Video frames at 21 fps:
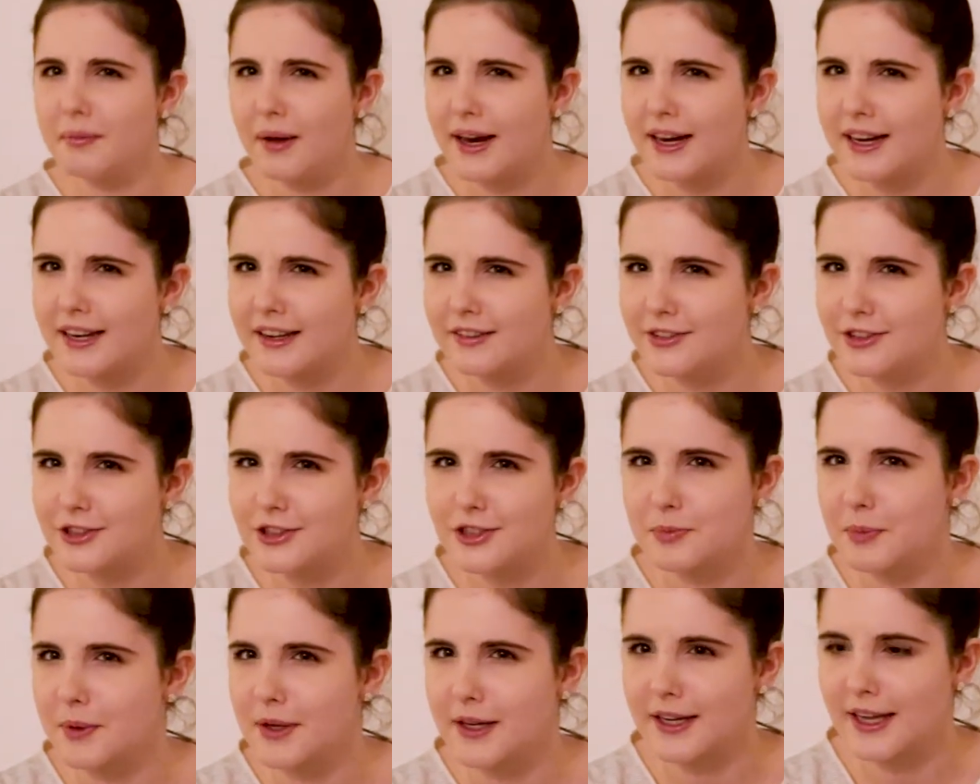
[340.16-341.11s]
might even
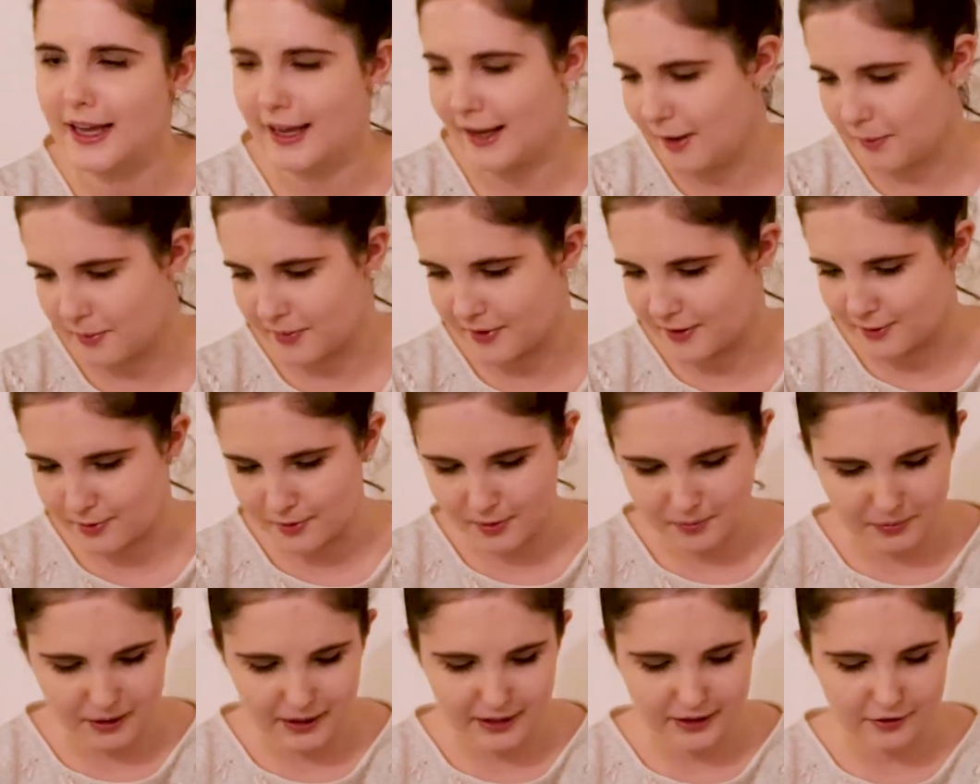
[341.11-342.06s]
just be a keep. This
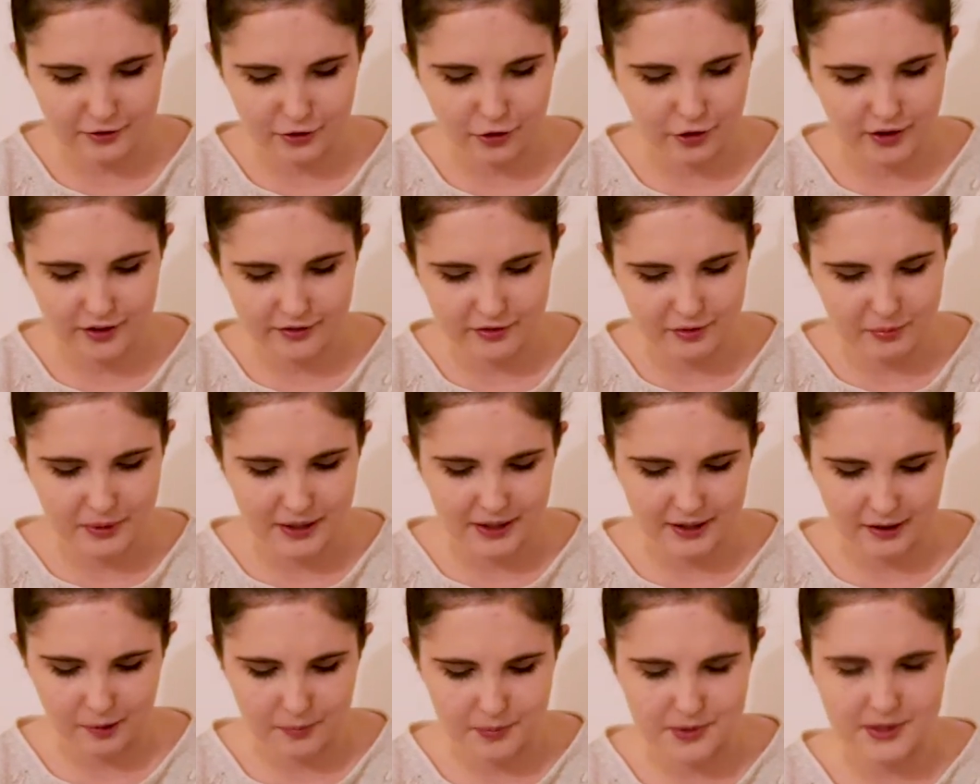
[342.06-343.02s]
one might not even be an
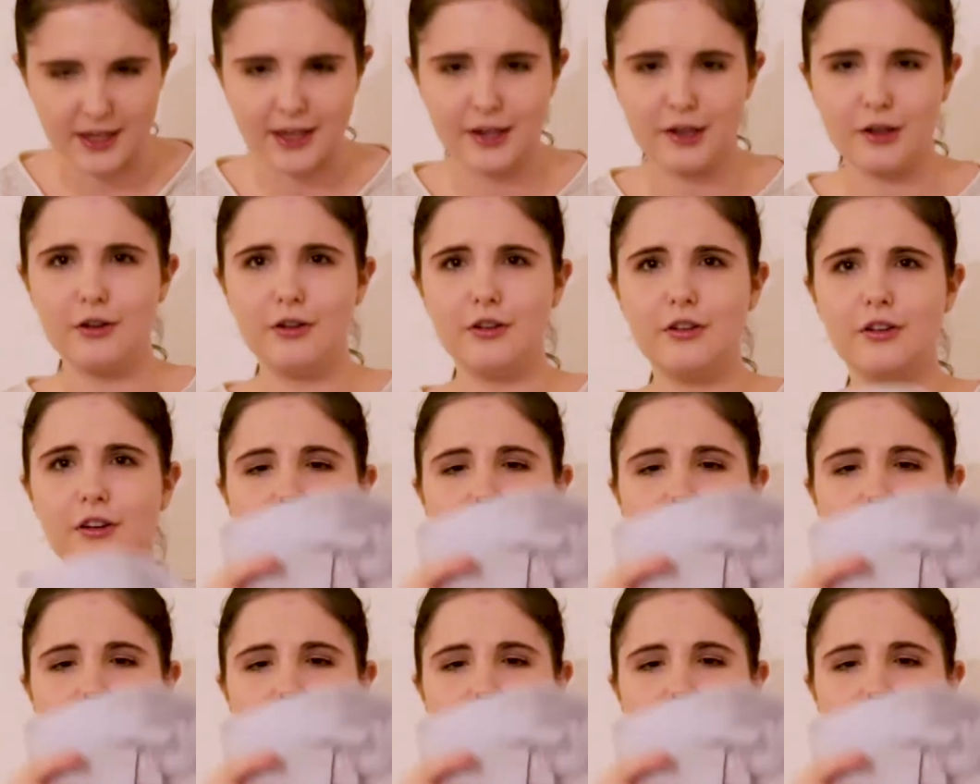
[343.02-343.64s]
upcycle.